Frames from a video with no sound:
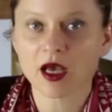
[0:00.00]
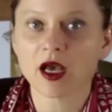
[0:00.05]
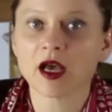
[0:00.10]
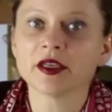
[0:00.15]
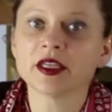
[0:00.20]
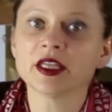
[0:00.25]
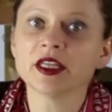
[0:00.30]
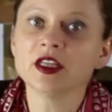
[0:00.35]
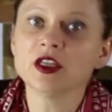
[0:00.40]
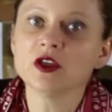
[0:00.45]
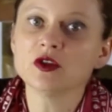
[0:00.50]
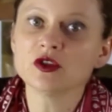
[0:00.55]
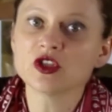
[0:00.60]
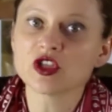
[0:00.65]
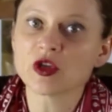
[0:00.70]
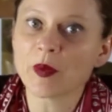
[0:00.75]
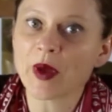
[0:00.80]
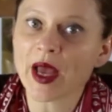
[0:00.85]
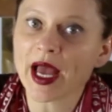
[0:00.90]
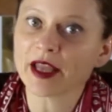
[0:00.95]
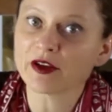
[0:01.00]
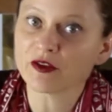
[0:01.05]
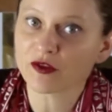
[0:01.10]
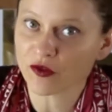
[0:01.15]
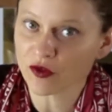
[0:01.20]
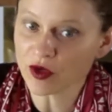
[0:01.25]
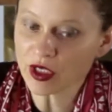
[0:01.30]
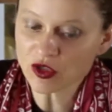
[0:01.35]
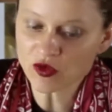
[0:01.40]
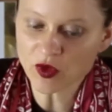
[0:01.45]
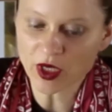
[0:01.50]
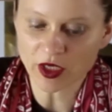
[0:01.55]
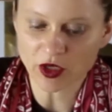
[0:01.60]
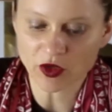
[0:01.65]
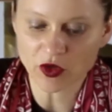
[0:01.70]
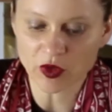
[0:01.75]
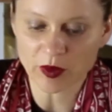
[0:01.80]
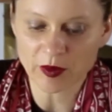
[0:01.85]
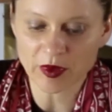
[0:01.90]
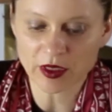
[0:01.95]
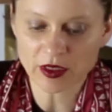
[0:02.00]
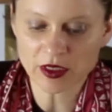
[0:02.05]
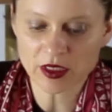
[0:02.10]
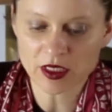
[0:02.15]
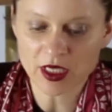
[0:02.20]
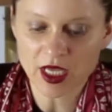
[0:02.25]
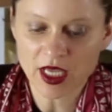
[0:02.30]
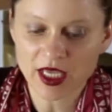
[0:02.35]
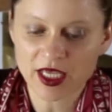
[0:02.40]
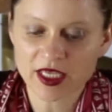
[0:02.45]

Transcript: An EU-Japan free trade agreement